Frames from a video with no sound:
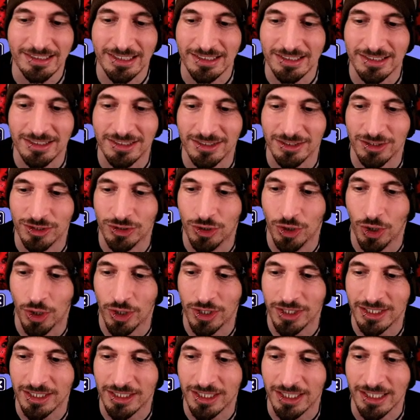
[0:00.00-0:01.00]
this
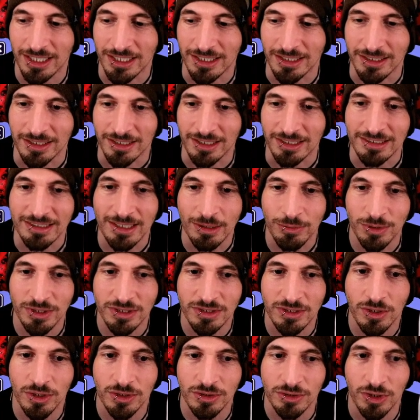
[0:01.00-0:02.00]
guarded inn. Isn't that what
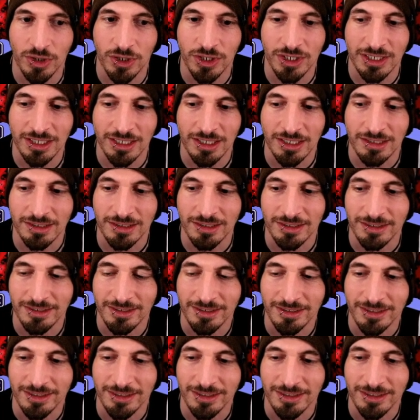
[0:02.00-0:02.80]
it's called? Guarded inn?